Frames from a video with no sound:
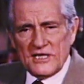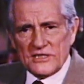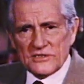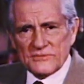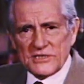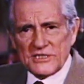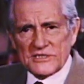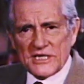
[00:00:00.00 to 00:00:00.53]
In
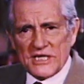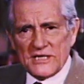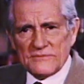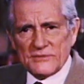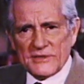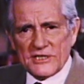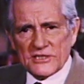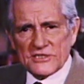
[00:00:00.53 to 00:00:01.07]
the meantime,
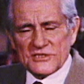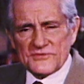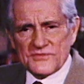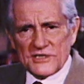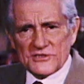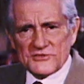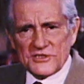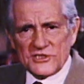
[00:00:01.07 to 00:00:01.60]
Americans
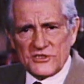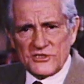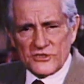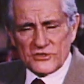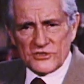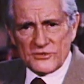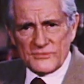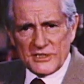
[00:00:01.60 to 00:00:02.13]
felt
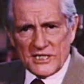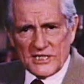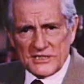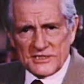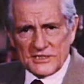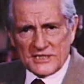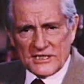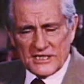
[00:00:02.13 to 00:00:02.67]
secure
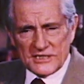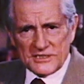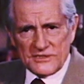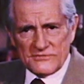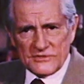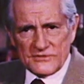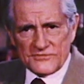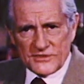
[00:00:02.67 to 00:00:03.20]
behind the
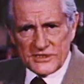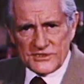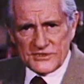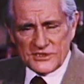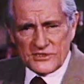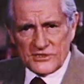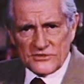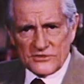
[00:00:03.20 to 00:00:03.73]
God-given free
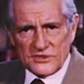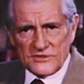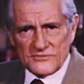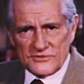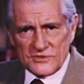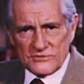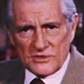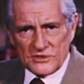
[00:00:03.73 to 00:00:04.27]
security
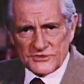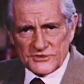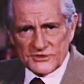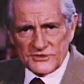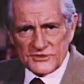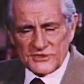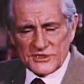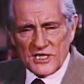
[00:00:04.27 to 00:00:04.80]
of two
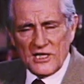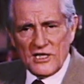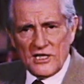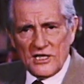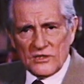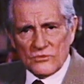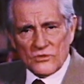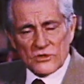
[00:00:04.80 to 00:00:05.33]
oceans.
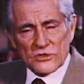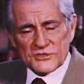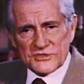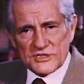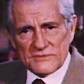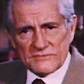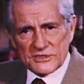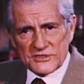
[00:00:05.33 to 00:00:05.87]
War
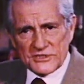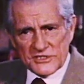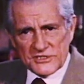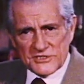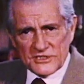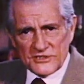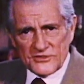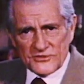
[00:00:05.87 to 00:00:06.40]
seemed a
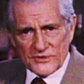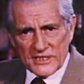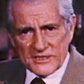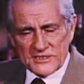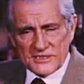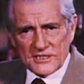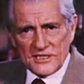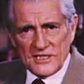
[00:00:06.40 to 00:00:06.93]
distant threat.
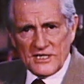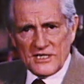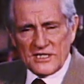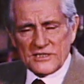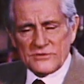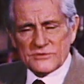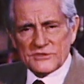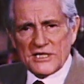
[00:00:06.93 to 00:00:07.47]

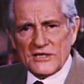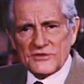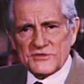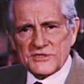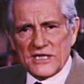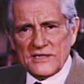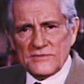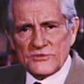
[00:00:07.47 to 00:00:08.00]
It was now
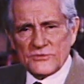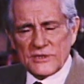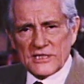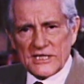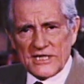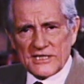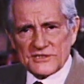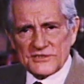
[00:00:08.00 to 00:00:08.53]
time to
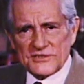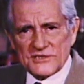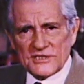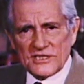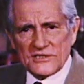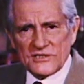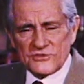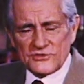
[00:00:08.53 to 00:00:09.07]
relax
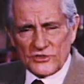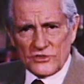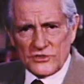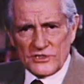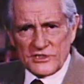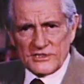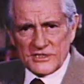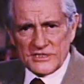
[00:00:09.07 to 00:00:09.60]
and
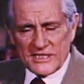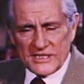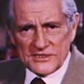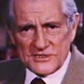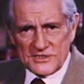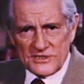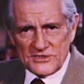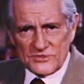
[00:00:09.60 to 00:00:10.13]
enjoy the
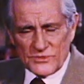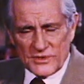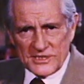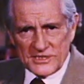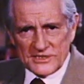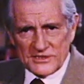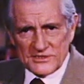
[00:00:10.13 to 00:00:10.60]
1920s.